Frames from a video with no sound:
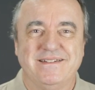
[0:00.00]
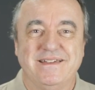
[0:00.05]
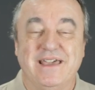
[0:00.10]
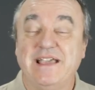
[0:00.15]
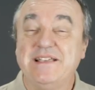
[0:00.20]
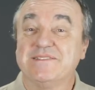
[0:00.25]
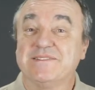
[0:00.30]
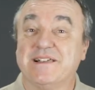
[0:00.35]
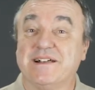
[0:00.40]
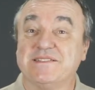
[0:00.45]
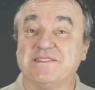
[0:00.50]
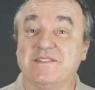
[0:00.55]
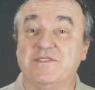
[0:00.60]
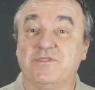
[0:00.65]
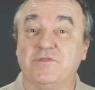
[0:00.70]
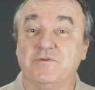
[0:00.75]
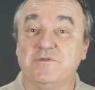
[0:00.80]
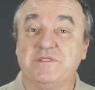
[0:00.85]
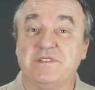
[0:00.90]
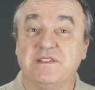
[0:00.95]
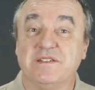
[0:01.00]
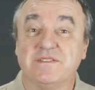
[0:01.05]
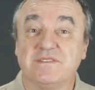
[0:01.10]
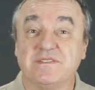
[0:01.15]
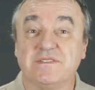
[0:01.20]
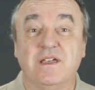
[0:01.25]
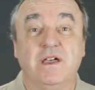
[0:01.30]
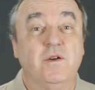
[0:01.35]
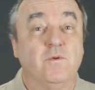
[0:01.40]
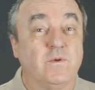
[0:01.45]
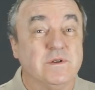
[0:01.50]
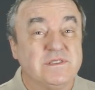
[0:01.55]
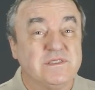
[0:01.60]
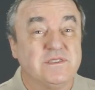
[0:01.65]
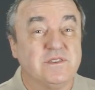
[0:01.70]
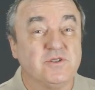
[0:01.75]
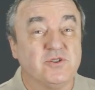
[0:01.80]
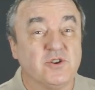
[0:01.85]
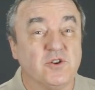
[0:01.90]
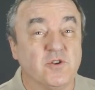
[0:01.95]
Hey slots enthusiasts, what's
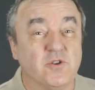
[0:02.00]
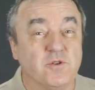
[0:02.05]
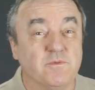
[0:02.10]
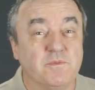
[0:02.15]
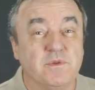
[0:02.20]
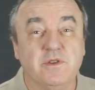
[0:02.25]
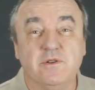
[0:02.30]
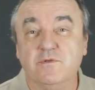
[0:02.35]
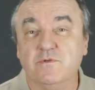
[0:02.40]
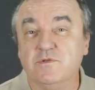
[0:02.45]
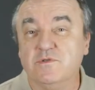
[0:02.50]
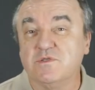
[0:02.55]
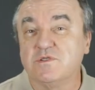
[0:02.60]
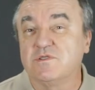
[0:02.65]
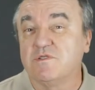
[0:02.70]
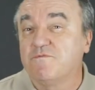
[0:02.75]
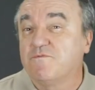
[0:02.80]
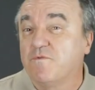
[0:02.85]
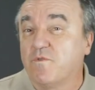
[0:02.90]
the term used